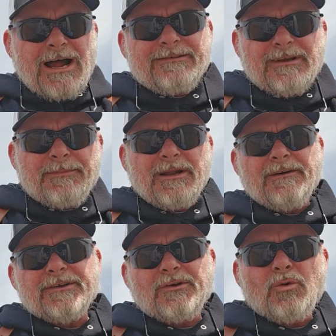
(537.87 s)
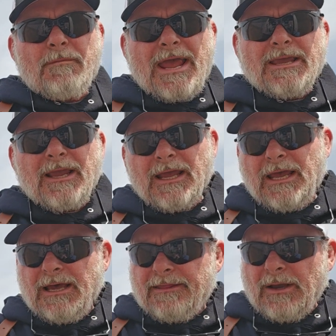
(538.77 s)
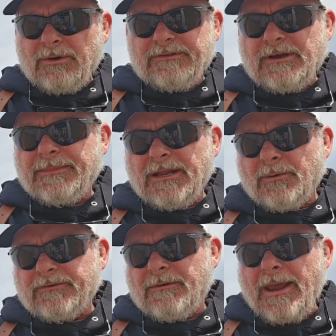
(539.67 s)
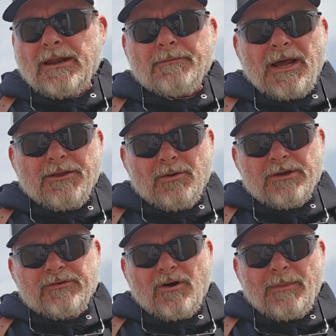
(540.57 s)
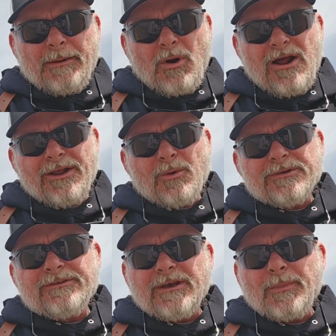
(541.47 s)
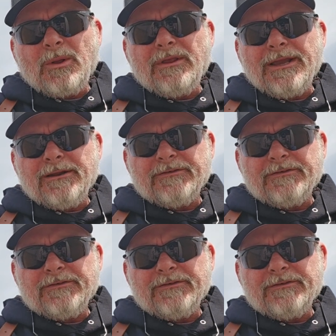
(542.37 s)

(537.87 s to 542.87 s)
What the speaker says: something of his own making. That was something that was demanded by the U.S. Army. Browning was typically into